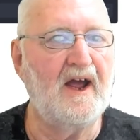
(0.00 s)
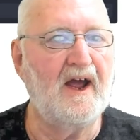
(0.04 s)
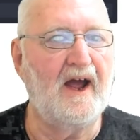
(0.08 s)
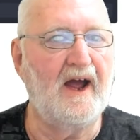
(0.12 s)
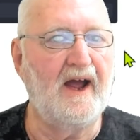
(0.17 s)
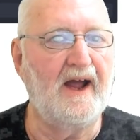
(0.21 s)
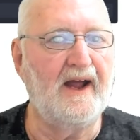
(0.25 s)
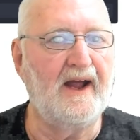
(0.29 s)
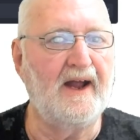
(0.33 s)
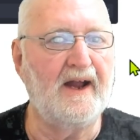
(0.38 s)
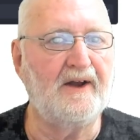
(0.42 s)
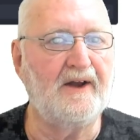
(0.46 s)

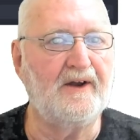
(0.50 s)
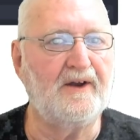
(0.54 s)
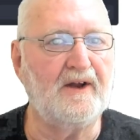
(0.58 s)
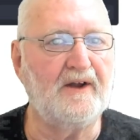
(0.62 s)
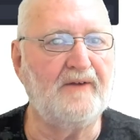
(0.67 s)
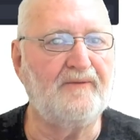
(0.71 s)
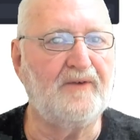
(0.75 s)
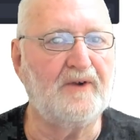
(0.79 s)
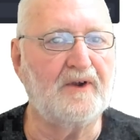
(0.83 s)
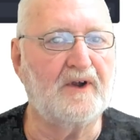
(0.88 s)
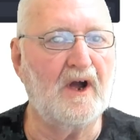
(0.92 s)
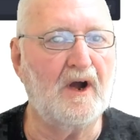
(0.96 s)
And if
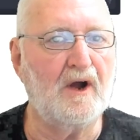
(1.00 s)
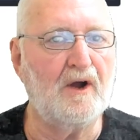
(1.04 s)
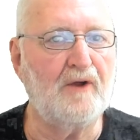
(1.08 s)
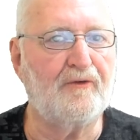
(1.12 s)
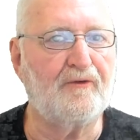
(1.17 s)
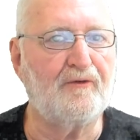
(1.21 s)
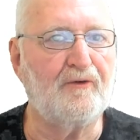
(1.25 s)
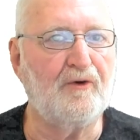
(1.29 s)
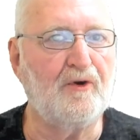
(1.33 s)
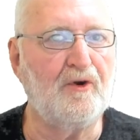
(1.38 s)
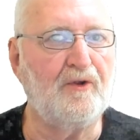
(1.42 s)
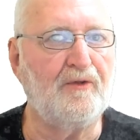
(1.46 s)
you go
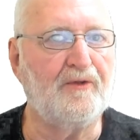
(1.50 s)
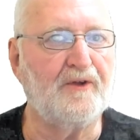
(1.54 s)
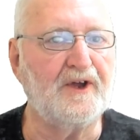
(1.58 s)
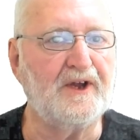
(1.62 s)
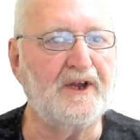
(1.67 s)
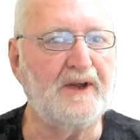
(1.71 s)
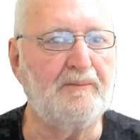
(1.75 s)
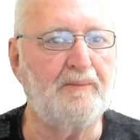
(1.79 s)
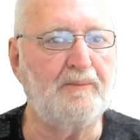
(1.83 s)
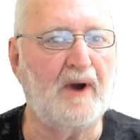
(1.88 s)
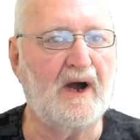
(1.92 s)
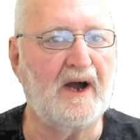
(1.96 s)
through
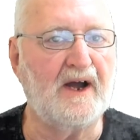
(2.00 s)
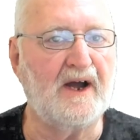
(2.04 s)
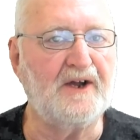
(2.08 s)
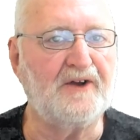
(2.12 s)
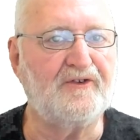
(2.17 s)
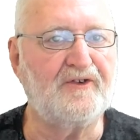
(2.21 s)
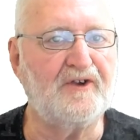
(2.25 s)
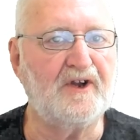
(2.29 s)
the page,